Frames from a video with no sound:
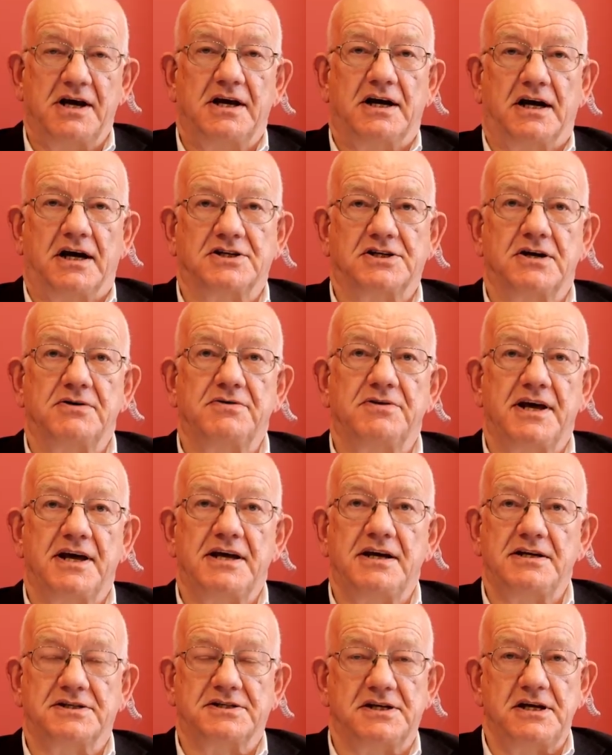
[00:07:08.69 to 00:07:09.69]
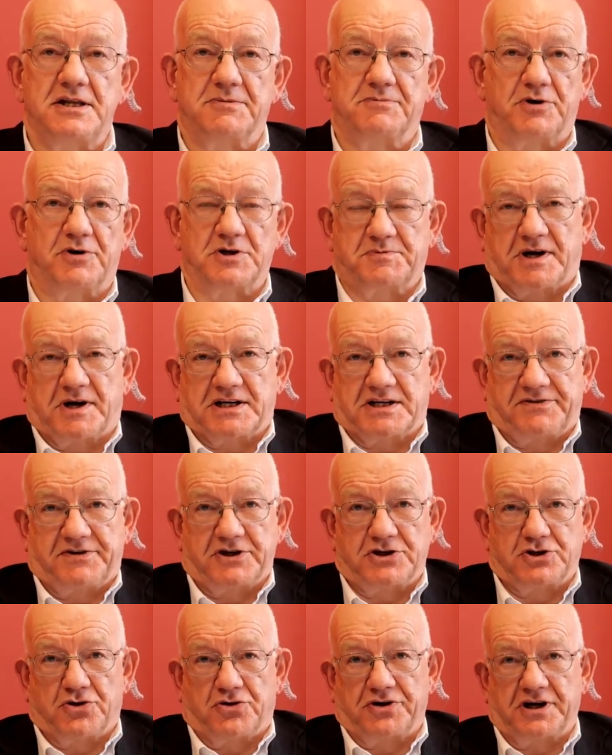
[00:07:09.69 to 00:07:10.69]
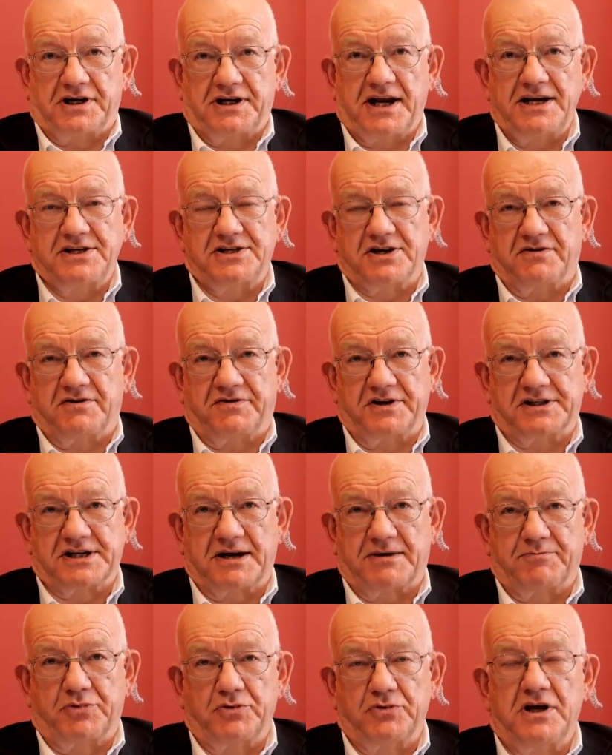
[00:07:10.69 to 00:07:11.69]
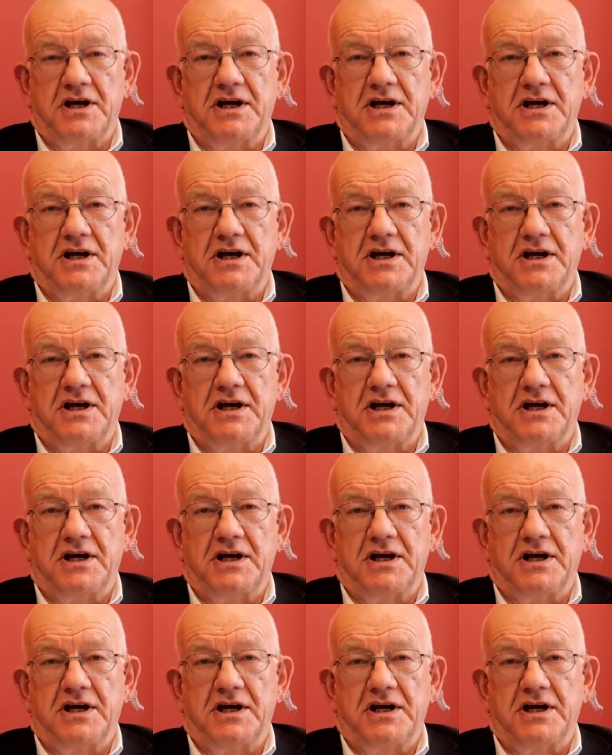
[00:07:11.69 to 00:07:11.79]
And so they see the prospect of it joining NATO, for example,